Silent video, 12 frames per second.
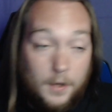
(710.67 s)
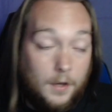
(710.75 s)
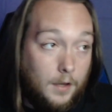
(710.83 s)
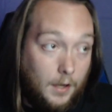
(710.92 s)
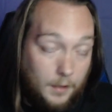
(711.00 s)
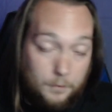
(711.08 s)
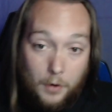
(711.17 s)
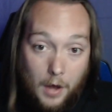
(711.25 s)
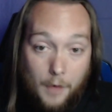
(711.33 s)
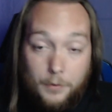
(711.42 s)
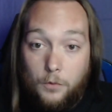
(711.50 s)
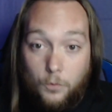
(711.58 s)
It
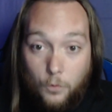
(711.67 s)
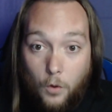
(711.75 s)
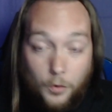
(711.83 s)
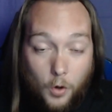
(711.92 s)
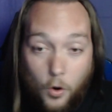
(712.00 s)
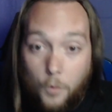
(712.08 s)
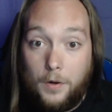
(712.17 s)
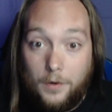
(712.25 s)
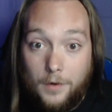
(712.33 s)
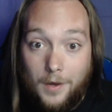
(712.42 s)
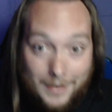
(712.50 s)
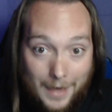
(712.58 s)
probably won't
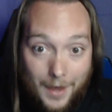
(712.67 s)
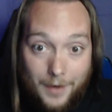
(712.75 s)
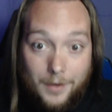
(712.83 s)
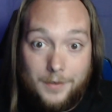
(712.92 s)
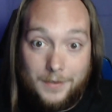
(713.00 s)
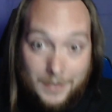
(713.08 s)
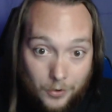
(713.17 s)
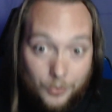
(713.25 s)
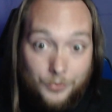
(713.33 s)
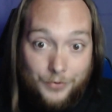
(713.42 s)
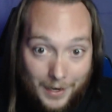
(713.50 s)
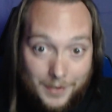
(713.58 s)
open again until
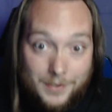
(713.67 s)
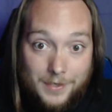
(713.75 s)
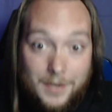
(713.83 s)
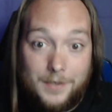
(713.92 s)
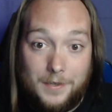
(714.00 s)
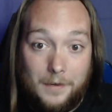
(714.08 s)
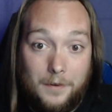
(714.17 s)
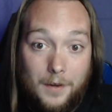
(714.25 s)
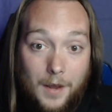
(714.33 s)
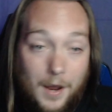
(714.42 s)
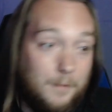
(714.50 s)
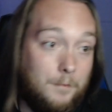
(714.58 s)
next season.
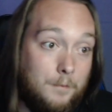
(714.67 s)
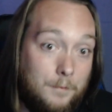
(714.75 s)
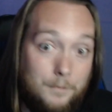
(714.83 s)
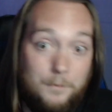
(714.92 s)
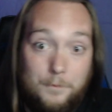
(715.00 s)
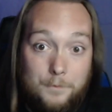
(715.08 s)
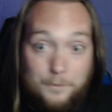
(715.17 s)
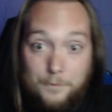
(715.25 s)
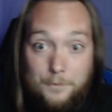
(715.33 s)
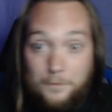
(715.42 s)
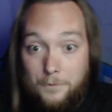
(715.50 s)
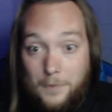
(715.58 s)
And
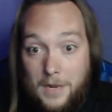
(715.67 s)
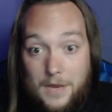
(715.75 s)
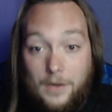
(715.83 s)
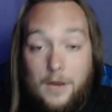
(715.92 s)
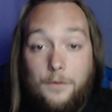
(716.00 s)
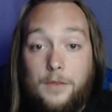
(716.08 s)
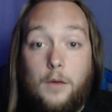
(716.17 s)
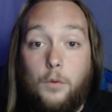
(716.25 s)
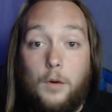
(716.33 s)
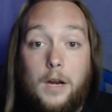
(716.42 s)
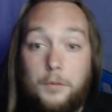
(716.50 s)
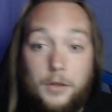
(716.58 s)
even if they
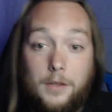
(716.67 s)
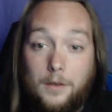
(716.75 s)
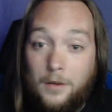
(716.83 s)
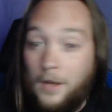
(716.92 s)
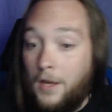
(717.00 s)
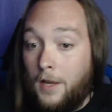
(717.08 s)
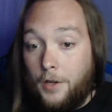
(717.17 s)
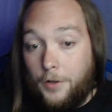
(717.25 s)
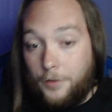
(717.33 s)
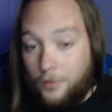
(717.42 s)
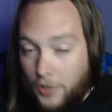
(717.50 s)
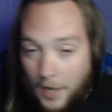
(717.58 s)
were able to
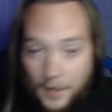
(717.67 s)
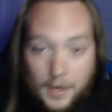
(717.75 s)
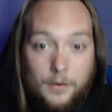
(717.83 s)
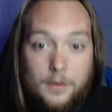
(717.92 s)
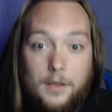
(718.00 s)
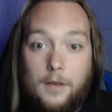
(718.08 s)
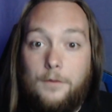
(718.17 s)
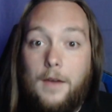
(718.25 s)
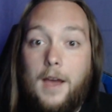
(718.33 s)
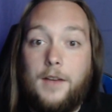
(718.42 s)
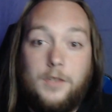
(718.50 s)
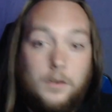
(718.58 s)
check everything
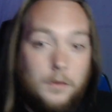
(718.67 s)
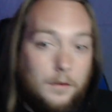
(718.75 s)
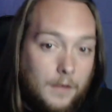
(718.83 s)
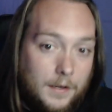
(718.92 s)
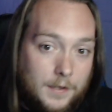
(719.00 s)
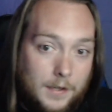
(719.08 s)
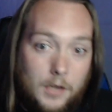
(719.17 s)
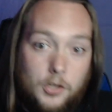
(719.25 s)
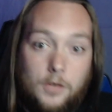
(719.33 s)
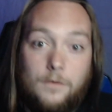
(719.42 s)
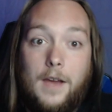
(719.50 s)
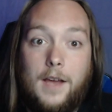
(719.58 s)
fast, do an
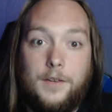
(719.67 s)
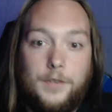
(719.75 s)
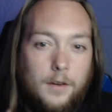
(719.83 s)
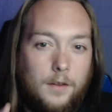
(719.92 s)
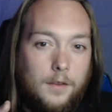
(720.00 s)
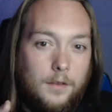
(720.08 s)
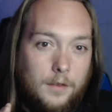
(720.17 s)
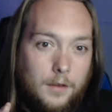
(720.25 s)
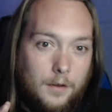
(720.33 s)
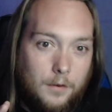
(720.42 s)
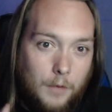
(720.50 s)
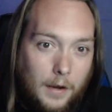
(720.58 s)
investigation fast,
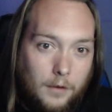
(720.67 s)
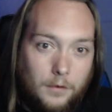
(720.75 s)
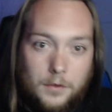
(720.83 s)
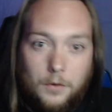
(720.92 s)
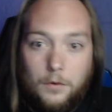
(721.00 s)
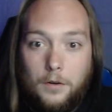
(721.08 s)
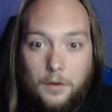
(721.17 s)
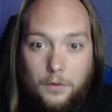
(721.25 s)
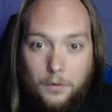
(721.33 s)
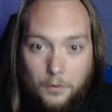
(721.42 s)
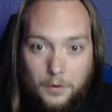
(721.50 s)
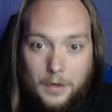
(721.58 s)
the regulatory
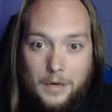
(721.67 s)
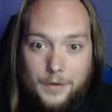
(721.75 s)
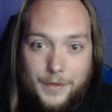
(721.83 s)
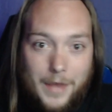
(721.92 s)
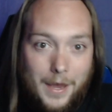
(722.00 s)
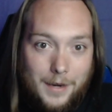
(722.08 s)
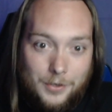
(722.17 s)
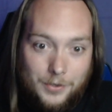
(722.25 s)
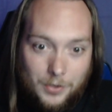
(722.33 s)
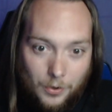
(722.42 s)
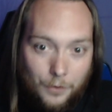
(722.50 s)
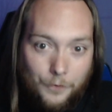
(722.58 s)
authorities that
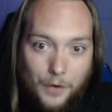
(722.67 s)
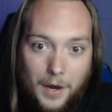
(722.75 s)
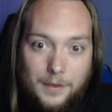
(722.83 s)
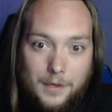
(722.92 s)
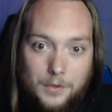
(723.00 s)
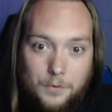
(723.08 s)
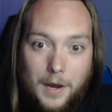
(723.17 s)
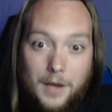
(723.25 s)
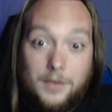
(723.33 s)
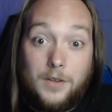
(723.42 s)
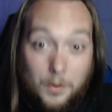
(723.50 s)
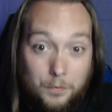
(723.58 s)
certify these
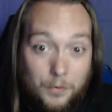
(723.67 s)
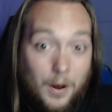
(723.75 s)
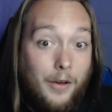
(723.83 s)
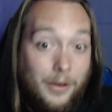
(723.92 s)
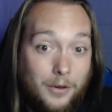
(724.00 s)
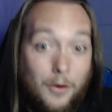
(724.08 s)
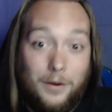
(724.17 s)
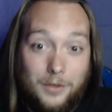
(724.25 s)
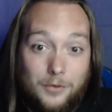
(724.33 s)
rides are probably going to